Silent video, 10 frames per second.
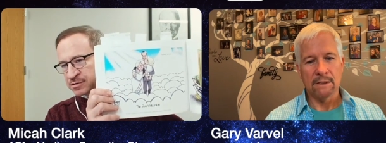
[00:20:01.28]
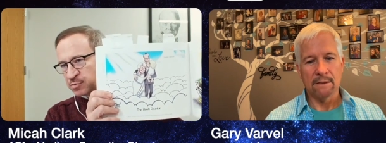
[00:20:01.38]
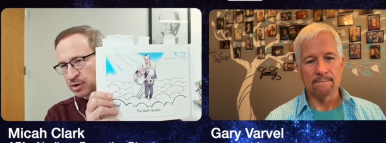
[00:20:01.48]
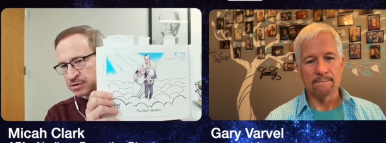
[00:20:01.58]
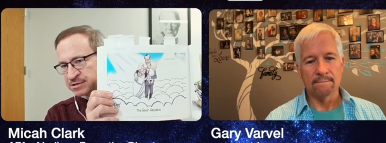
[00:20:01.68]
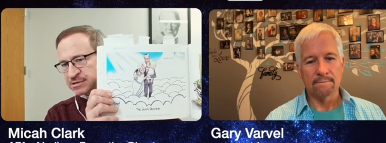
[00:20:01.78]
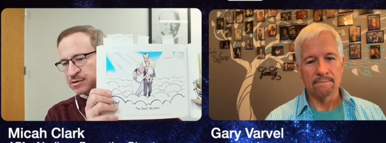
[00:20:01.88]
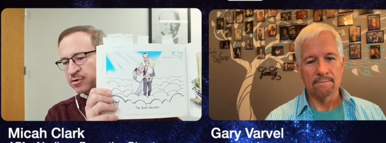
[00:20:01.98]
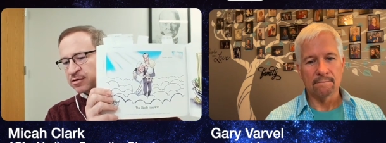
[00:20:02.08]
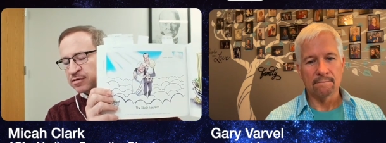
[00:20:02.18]
Speaker 1: yeah. one
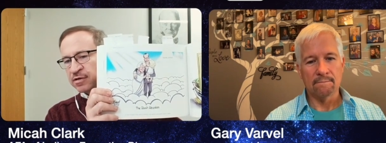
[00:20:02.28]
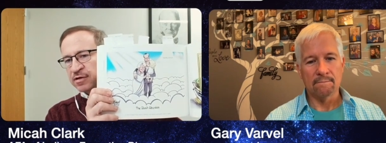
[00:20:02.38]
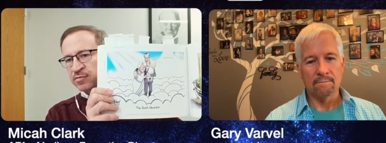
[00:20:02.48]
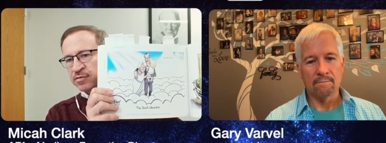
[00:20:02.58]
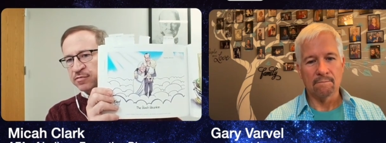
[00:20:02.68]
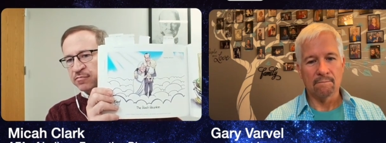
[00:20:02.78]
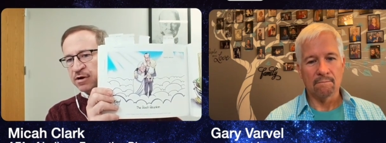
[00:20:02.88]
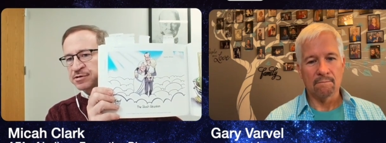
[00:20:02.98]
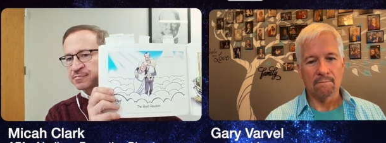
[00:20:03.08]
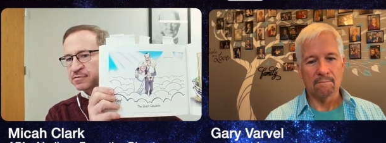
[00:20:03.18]
similar to this with
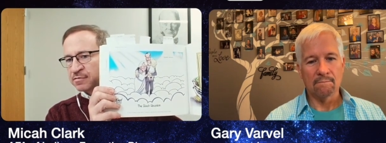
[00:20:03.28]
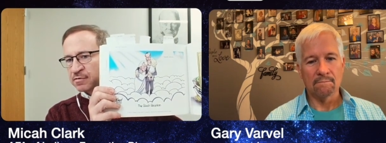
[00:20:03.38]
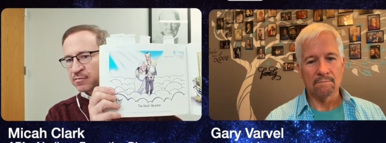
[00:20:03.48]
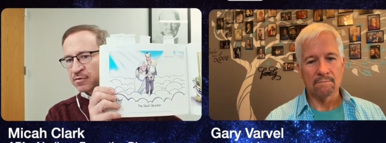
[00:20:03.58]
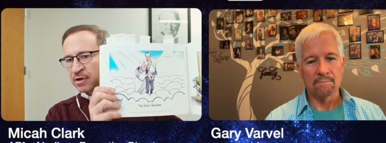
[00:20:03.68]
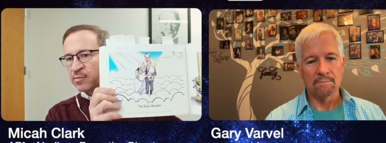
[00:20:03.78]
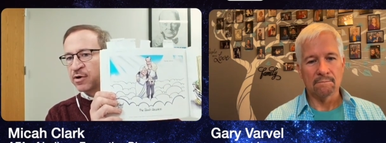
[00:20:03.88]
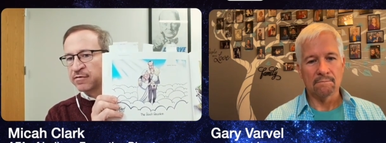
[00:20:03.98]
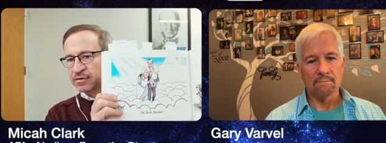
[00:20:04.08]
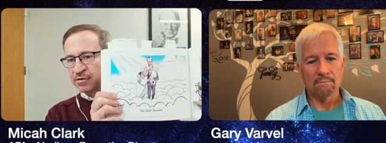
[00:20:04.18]
Rush
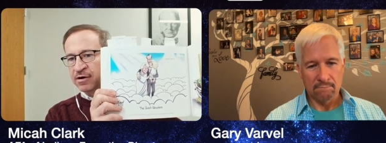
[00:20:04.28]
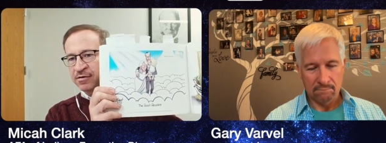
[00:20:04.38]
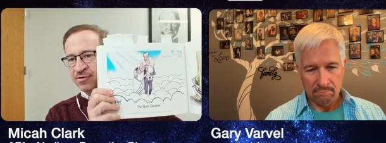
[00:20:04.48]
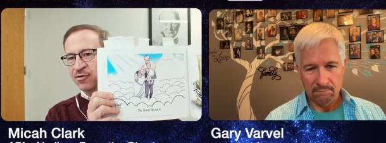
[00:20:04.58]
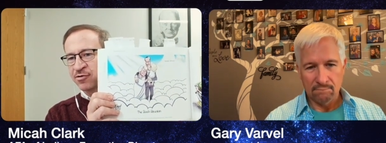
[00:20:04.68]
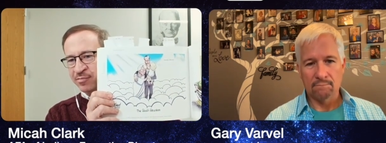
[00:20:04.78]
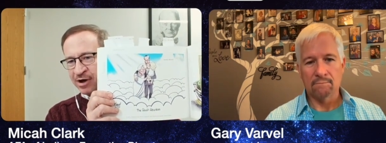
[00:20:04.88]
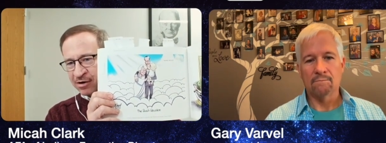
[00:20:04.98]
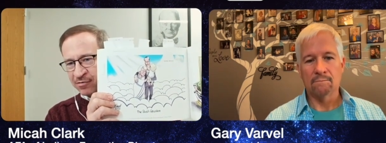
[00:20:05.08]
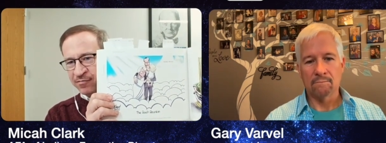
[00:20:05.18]
Limbaugh returning his gold
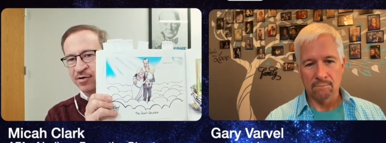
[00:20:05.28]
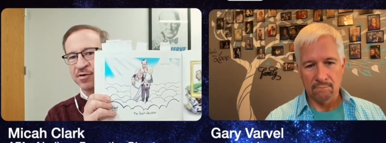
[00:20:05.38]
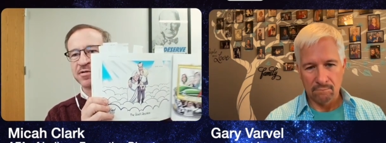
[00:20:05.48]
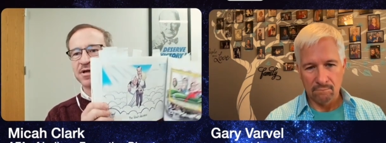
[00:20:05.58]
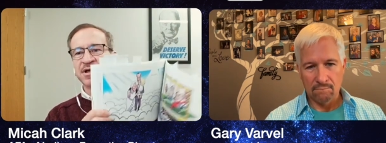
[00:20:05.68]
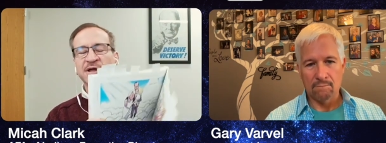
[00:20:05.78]
microphone.